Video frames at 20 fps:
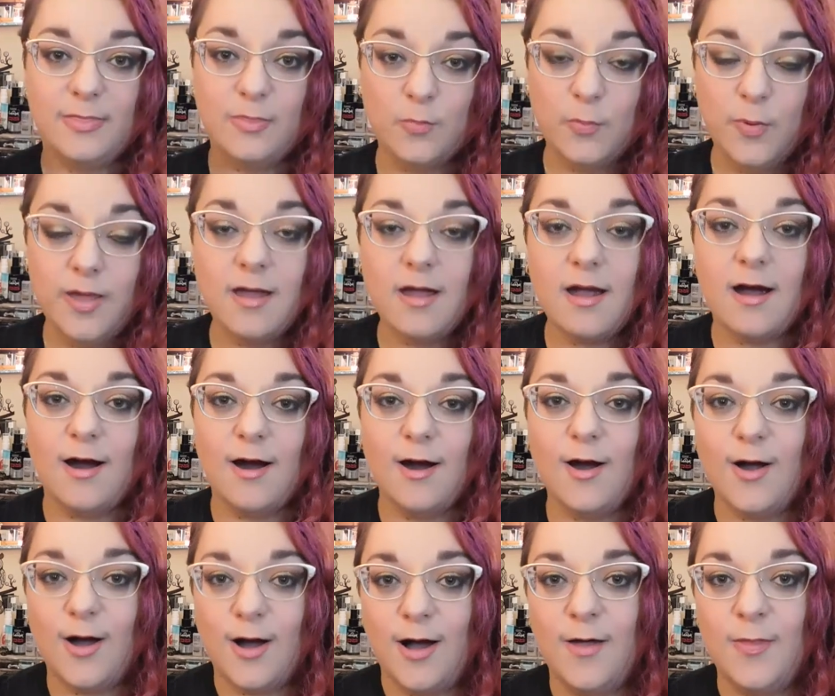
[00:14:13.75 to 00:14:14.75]
we
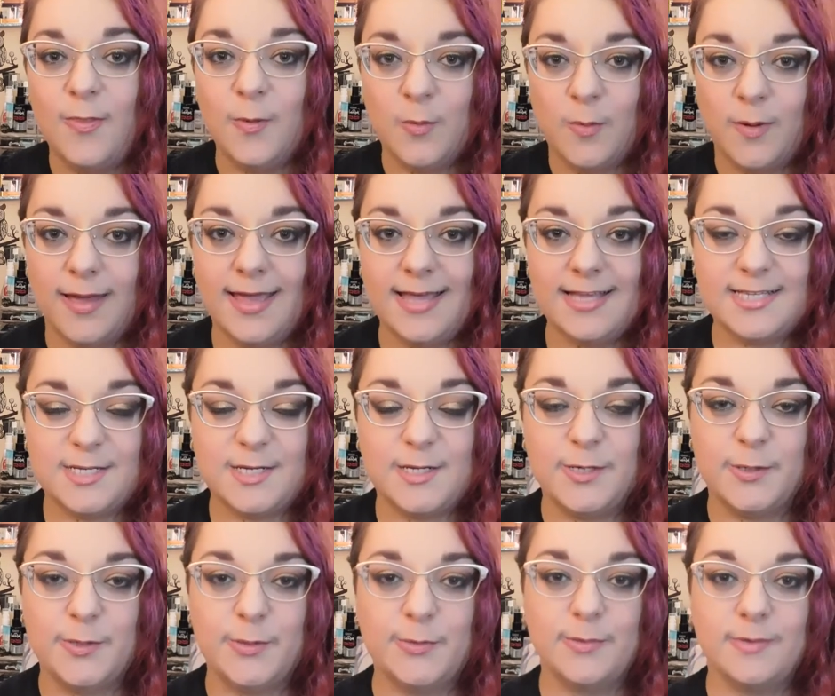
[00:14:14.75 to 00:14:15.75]
are on the way
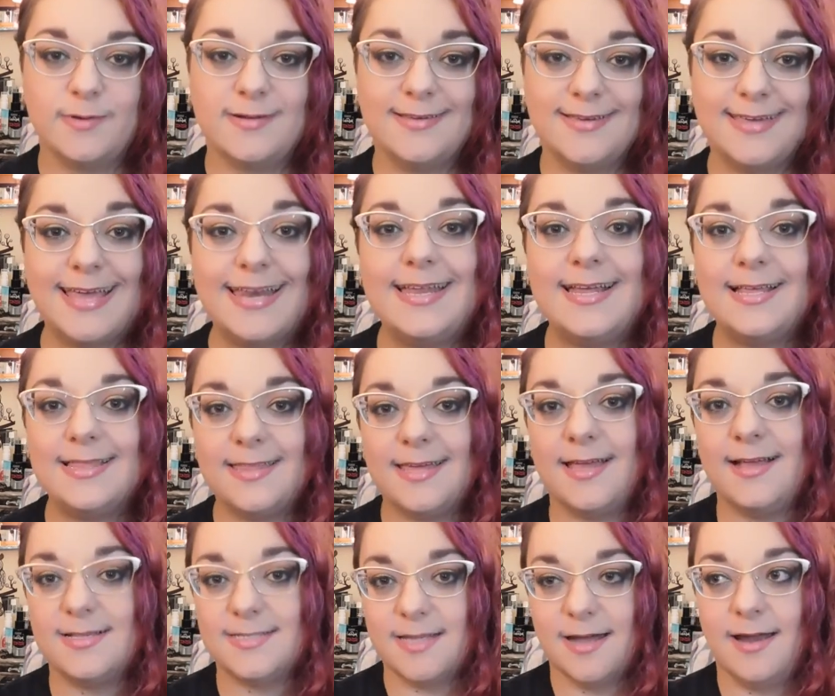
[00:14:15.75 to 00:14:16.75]
to getting
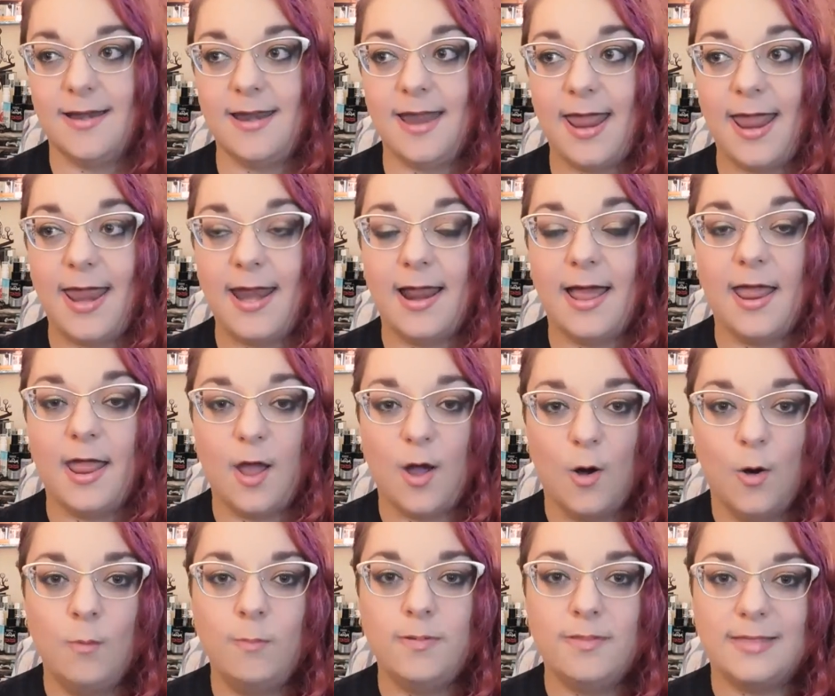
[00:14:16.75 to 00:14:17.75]
things done, and I
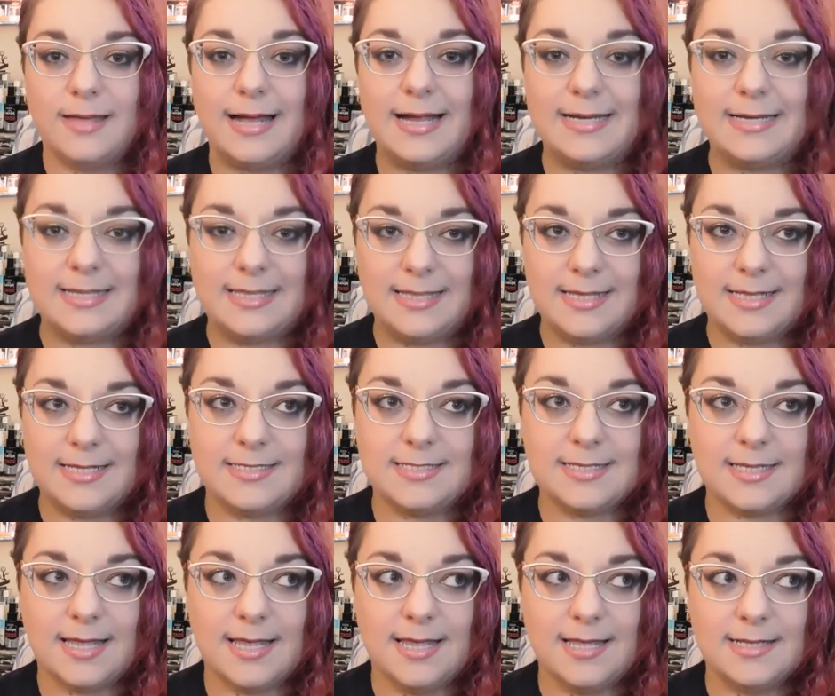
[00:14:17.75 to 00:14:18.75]
hope that
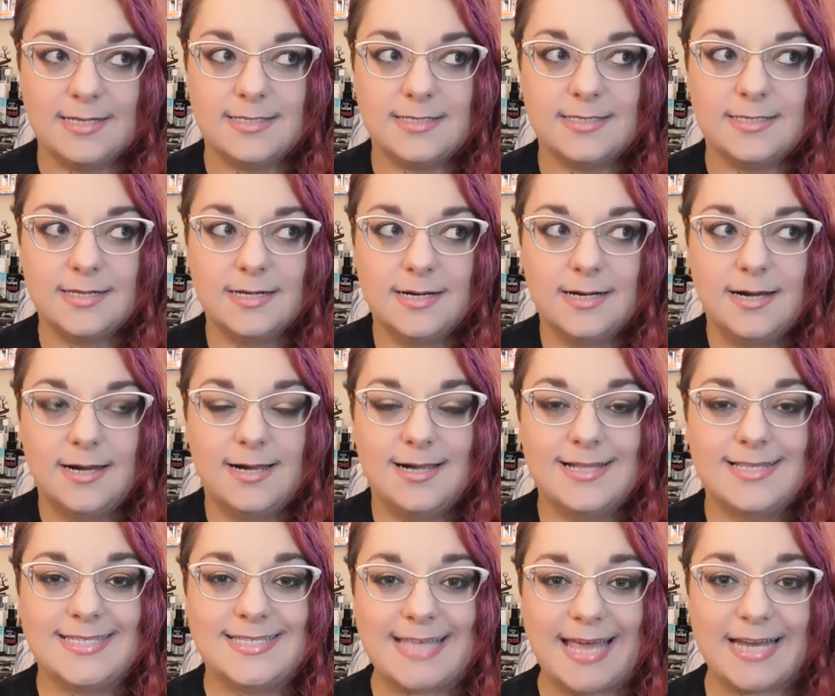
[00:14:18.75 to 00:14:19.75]
this is
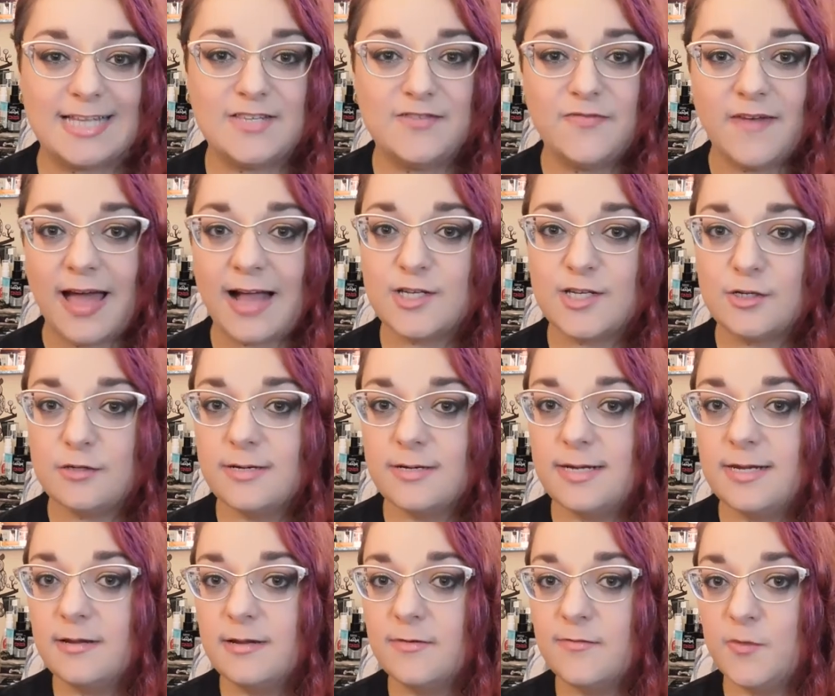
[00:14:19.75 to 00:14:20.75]

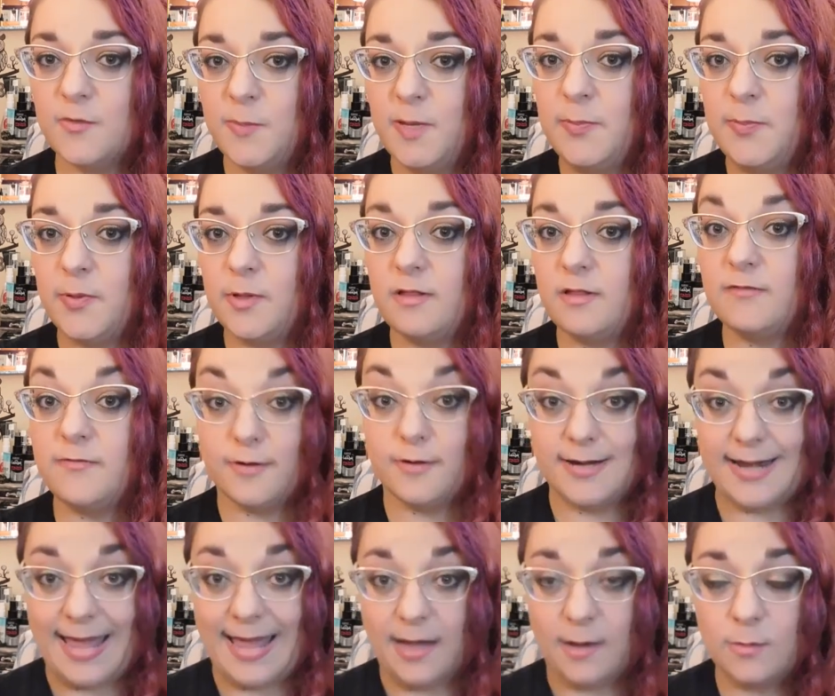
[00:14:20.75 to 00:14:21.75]
satisfactory for people for
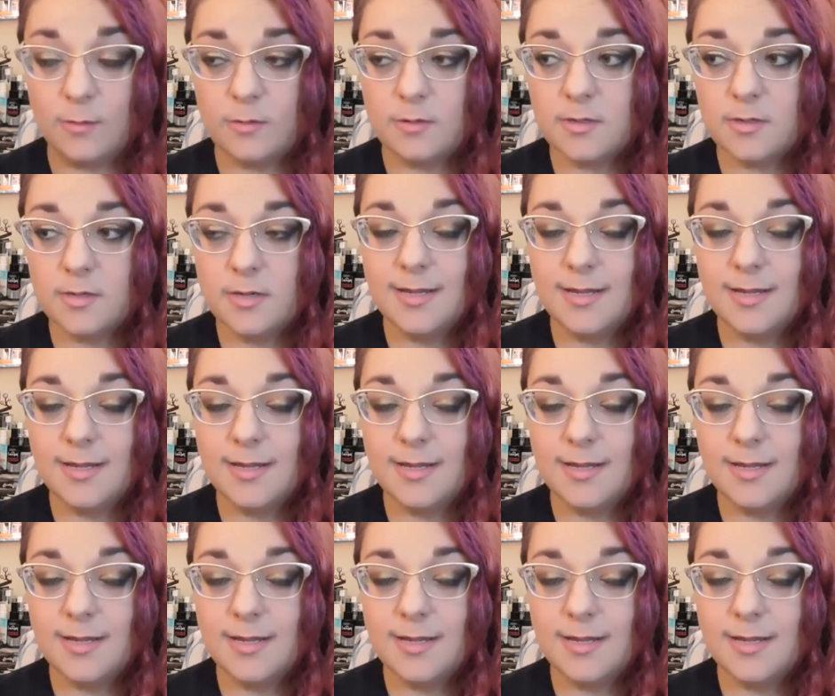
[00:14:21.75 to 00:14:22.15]
now.